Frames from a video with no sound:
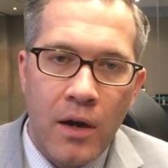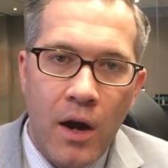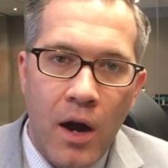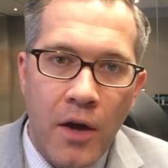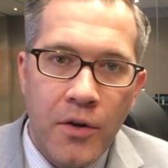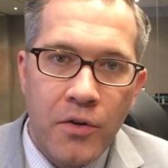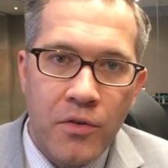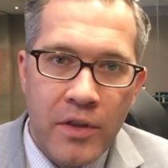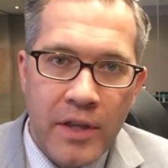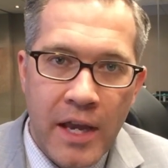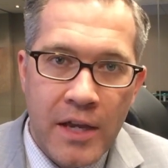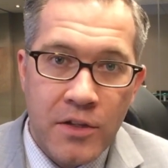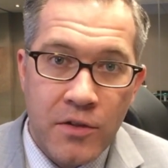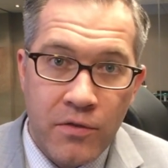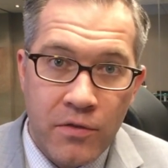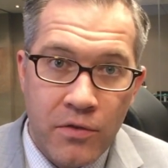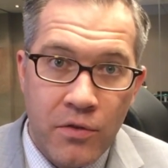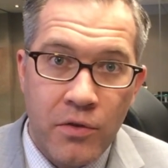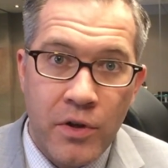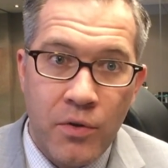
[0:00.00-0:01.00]
under the age of
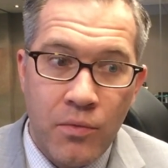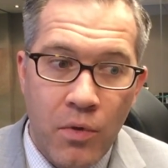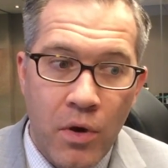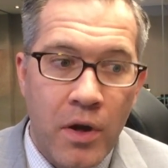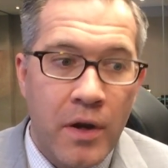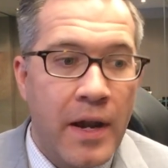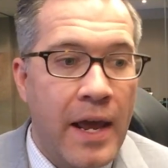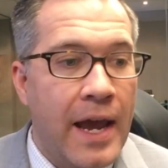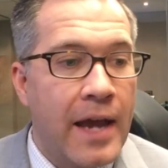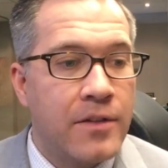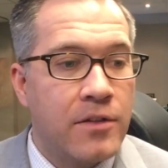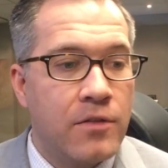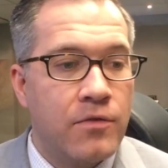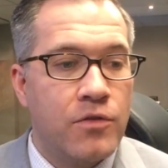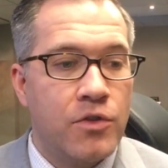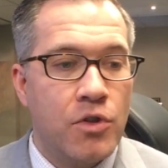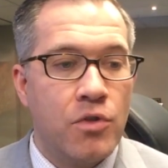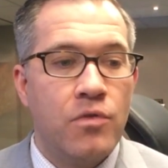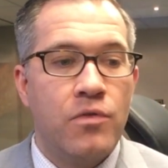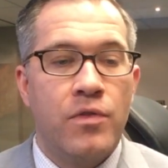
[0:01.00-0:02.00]
31 as of
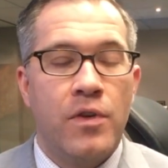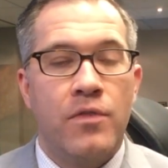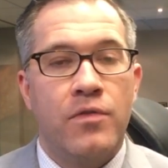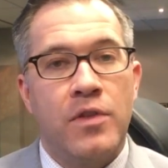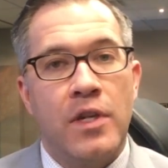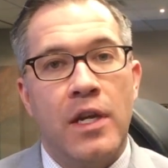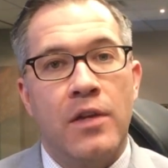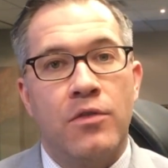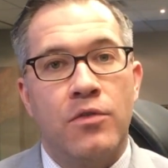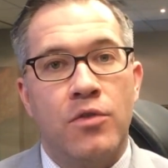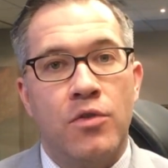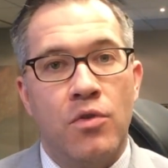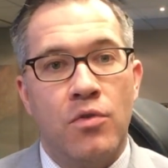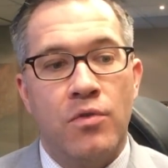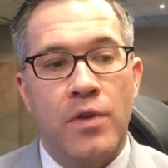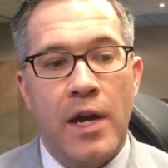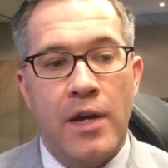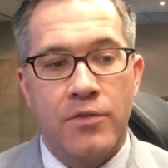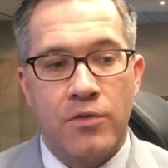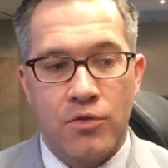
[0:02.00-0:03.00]
June 15th,
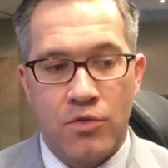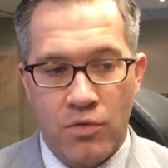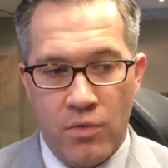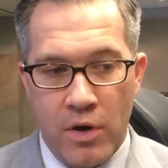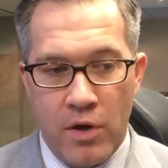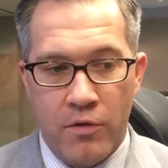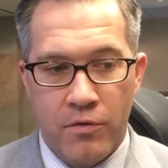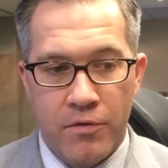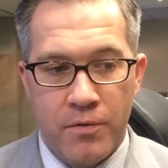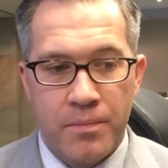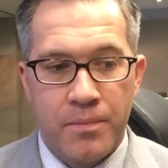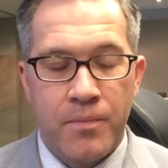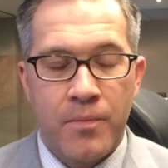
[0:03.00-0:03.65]
2012.